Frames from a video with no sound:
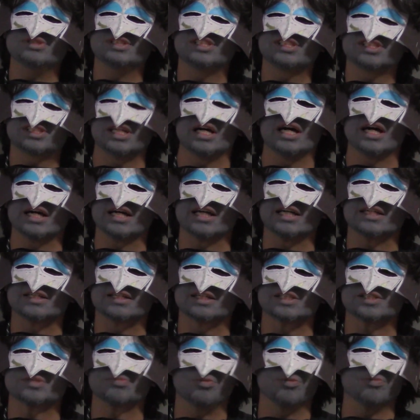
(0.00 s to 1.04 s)
side
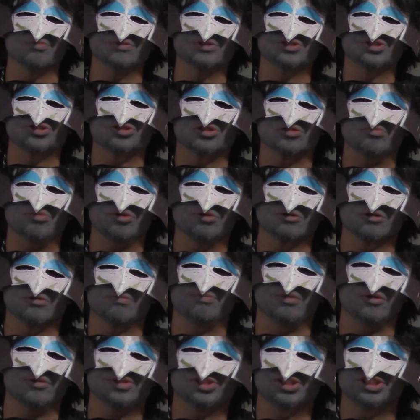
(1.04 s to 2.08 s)
as Mr.
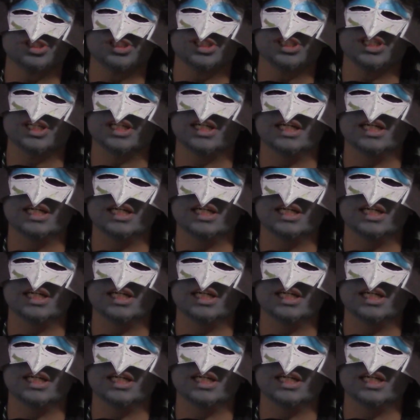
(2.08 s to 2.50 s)
Moriboshi